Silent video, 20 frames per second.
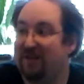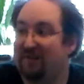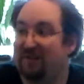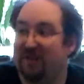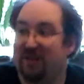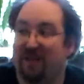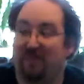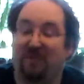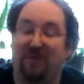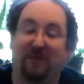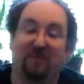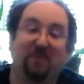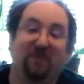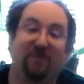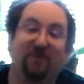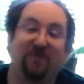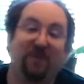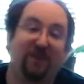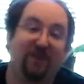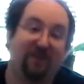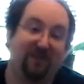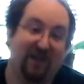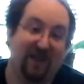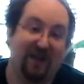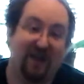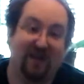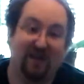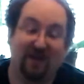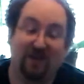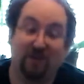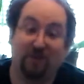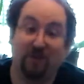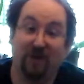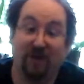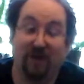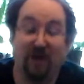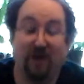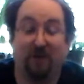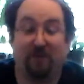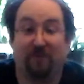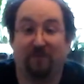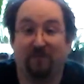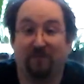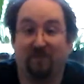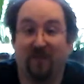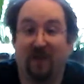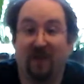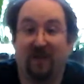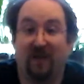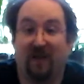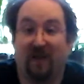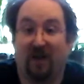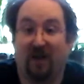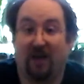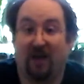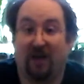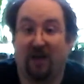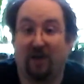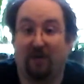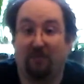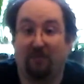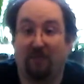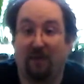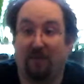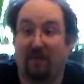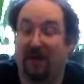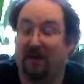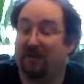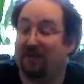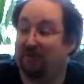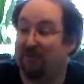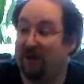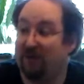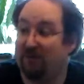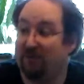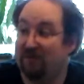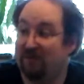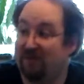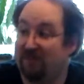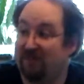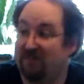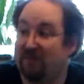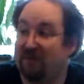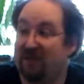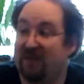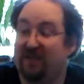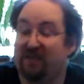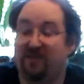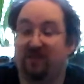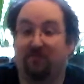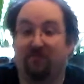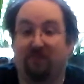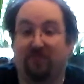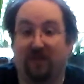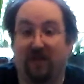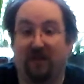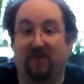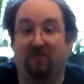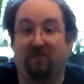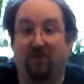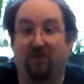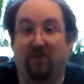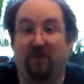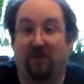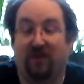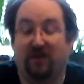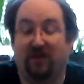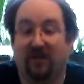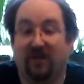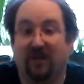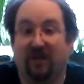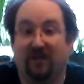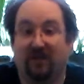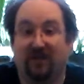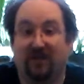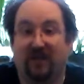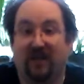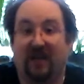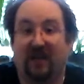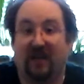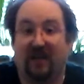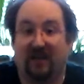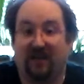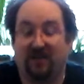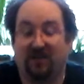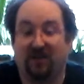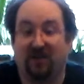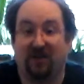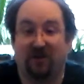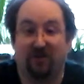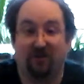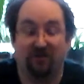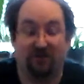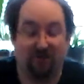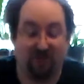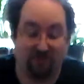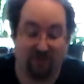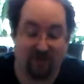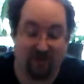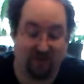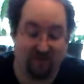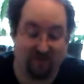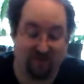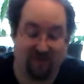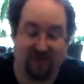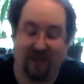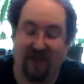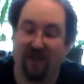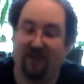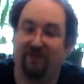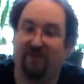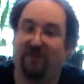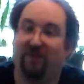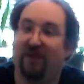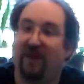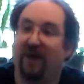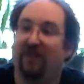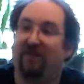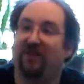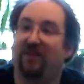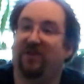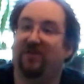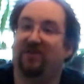we'll let people figure that out as we go. I'm actually probably going to be playing some Bloodborne later today, so tune in for that if you have